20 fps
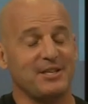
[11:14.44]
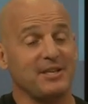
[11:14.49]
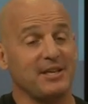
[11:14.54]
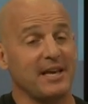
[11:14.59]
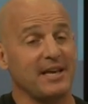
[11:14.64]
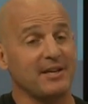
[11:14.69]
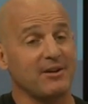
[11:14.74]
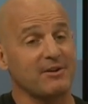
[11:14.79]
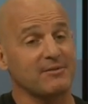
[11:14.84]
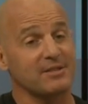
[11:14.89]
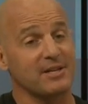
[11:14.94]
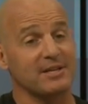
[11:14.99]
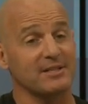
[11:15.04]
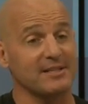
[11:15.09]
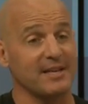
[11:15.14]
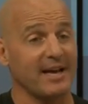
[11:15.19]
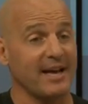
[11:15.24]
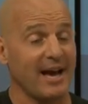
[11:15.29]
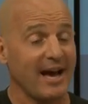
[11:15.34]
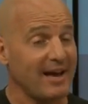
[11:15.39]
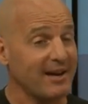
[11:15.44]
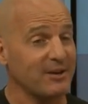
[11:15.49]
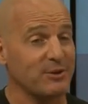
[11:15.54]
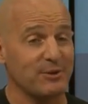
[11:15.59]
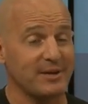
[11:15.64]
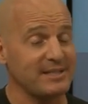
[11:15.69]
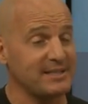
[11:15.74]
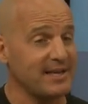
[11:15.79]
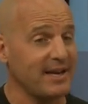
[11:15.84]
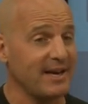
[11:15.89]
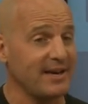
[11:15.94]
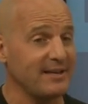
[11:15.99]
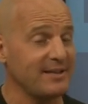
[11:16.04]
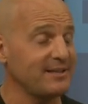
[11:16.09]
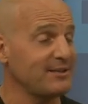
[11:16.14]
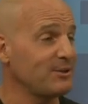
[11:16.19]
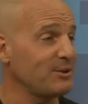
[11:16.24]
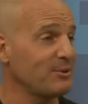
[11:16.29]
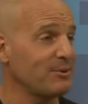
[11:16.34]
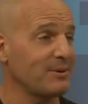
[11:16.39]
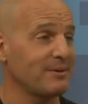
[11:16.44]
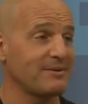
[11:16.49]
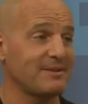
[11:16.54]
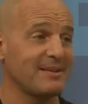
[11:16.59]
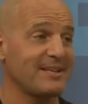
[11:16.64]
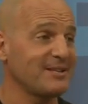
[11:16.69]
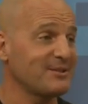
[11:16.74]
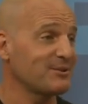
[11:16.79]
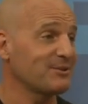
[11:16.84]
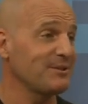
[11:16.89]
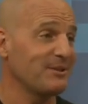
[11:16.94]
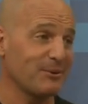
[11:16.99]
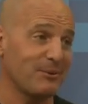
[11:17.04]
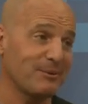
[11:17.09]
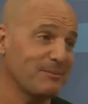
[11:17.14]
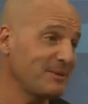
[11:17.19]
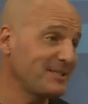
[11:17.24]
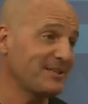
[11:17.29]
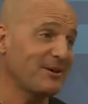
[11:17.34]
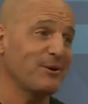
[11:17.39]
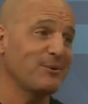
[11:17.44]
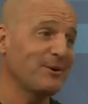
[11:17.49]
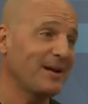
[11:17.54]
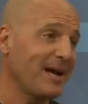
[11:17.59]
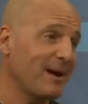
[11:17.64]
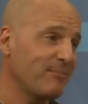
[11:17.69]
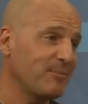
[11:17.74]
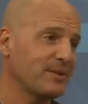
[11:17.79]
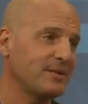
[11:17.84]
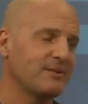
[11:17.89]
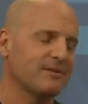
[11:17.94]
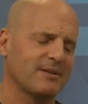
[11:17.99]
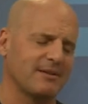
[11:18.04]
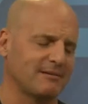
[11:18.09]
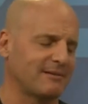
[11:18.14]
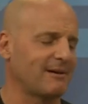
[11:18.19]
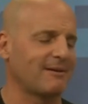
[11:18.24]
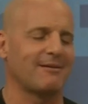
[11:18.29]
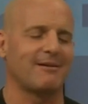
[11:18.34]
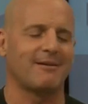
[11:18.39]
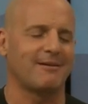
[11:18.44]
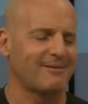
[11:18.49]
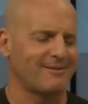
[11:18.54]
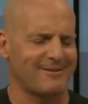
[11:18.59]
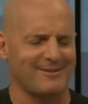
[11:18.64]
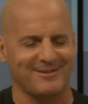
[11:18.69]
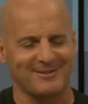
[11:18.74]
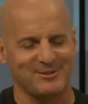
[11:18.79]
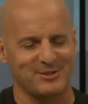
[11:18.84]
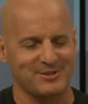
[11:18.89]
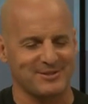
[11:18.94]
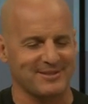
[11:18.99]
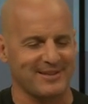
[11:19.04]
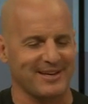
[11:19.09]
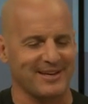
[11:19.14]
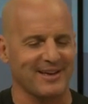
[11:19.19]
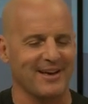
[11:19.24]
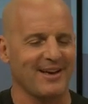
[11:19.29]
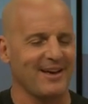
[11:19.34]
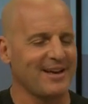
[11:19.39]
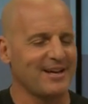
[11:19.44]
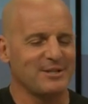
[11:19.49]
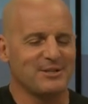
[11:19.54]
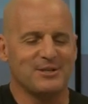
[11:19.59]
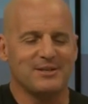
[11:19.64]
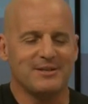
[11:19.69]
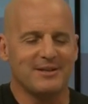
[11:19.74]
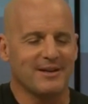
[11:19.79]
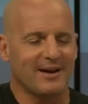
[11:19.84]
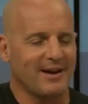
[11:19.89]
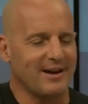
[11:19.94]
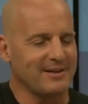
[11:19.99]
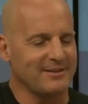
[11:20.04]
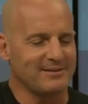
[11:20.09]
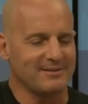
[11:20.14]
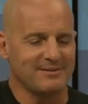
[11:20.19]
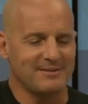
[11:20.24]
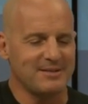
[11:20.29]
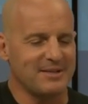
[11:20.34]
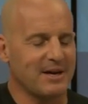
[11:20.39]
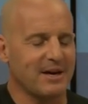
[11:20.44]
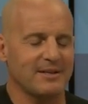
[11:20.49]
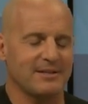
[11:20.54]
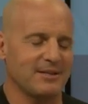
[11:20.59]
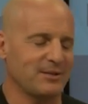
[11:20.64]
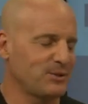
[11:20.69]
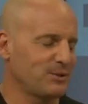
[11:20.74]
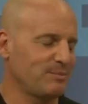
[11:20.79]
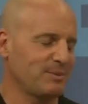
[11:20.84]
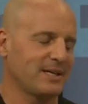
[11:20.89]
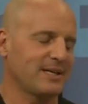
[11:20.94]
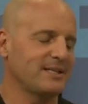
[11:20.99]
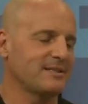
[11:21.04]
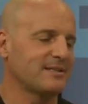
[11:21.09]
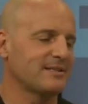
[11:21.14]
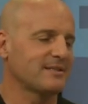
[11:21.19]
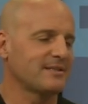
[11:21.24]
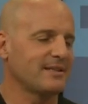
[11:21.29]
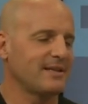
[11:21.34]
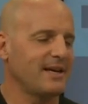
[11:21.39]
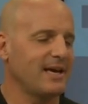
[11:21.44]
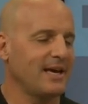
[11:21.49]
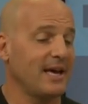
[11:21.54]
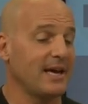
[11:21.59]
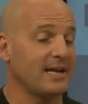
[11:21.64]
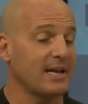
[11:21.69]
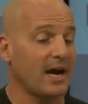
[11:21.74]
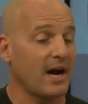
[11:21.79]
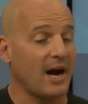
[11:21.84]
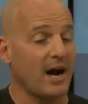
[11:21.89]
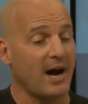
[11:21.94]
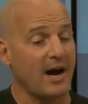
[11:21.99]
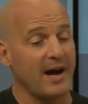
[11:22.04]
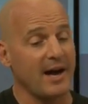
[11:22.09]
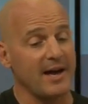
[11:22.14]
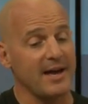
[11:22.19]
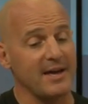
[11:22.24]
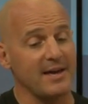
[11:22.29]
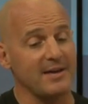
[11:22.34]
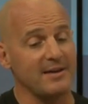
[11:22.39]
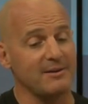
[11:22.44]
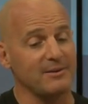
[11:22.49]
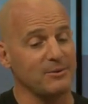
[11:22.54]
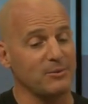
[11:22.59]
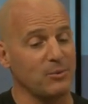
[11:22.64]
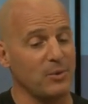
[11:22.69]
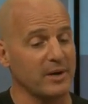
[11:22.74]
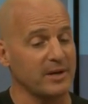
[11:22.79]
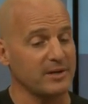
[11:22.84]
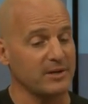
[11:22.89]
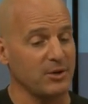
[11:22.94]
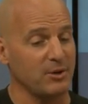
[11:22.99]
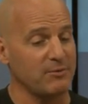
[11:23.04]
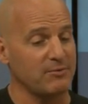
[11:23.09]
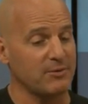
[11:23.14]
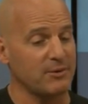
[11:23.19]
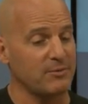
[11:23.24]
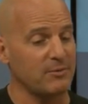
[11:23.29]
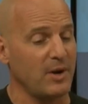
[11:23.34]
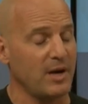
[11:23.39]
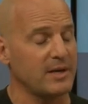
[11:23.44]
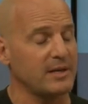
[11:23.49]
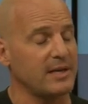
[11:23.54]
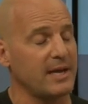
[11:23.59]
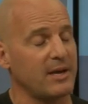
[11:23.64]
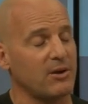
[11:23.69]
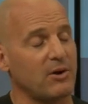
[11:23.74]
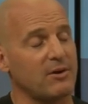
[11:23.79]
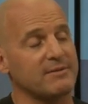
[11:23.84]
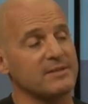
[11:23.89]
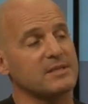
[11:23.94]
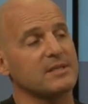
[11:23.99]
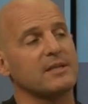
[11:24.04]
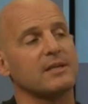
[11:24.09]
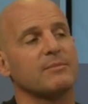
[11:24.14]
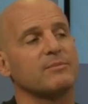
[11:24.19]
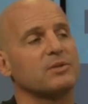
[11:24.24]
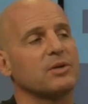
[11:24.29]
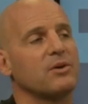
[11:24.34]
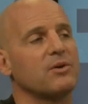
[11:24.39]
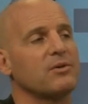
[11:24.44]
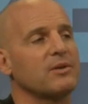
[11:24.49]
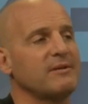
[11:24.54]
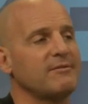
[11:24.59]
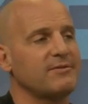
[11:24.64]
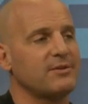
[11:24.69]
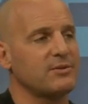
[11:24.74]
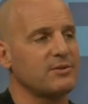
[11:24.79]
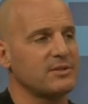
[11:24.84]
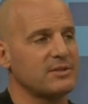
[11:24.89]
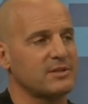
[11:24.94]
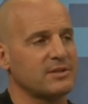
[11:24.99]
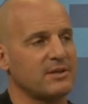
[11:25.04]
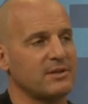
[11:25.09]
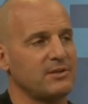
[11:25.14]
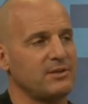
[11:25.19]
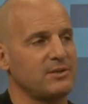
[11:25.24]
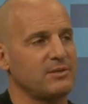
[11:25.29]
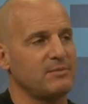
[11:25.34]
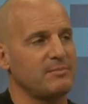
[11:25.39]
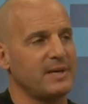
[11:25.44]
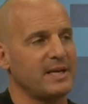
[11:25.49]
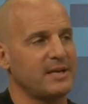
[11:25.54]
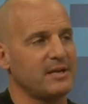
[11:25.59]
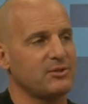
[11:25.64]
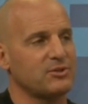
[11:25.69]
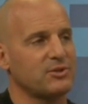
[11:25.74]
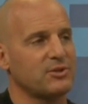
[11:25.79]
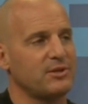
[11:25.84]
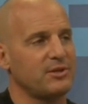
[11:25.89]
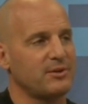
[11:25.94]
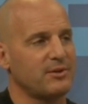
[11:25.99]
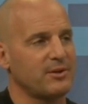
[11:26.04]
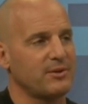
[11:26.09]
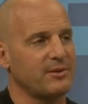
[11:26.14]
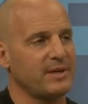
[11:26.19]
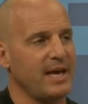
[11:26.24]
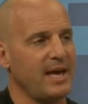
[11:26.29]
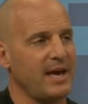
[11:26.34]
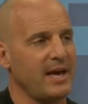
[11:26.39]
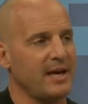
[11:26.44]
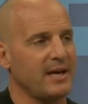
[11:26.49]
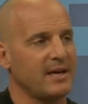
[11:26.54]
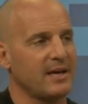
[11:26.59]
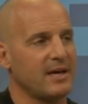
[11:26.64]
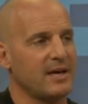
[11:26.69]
all of a sudden it's like, I had a great day, things are, let me tell you what happened, and you're like, "Arr," just like not in a good place. Right. And I wanted to go for a run, and all of a sudden I'm totally focused on you, making sure you're okay.